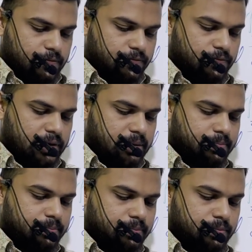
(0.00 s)

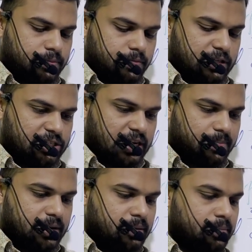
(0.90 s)
From which
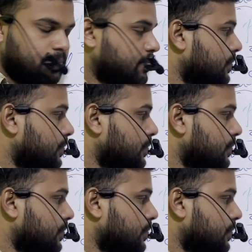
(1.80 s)
table?